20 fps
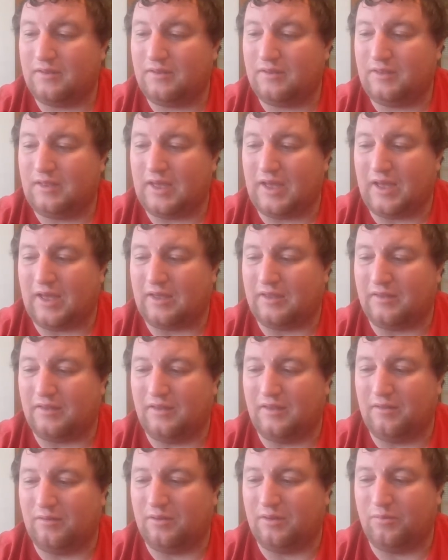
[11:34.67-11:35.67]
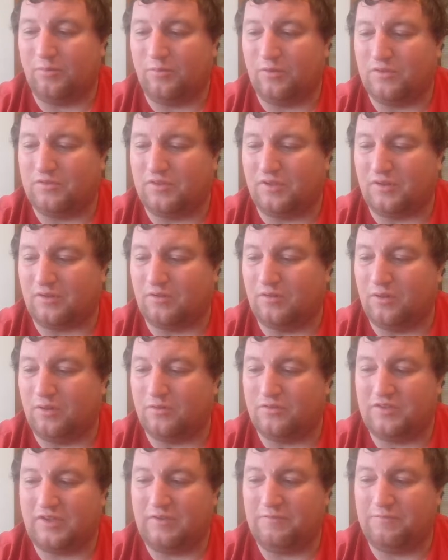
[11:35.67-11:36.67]
yeah, it wasn't
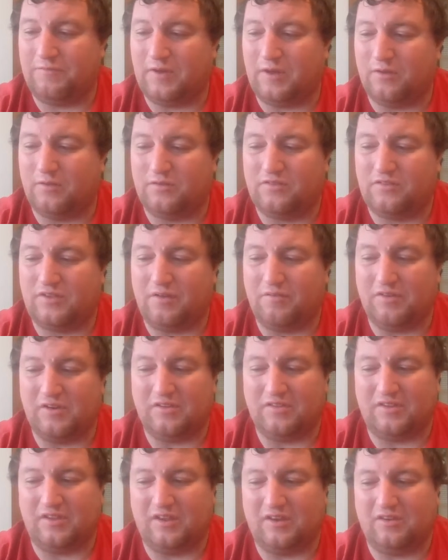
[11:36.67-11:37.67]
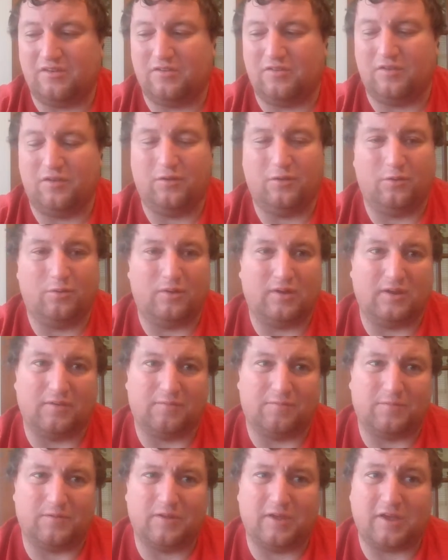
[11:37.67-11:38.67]
close. He fell 17-2 in
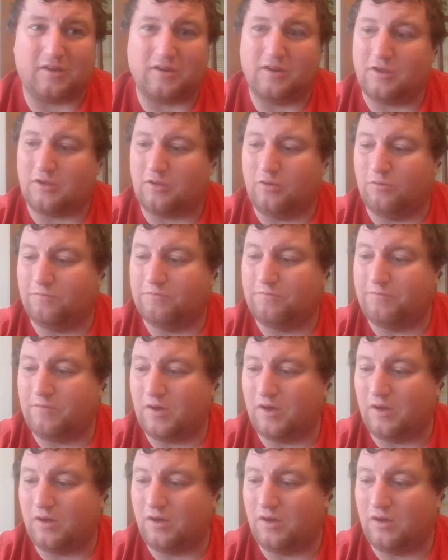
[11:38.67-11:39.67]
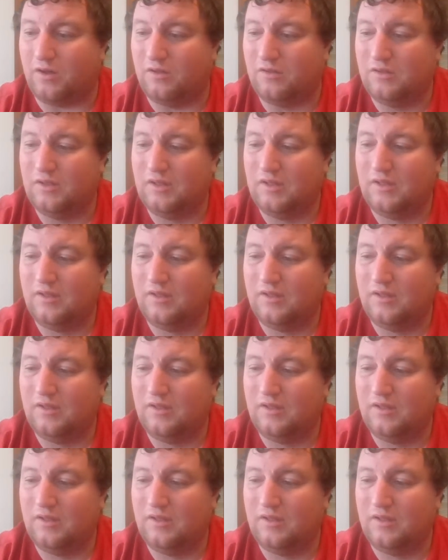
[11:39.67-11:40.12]
a technical fall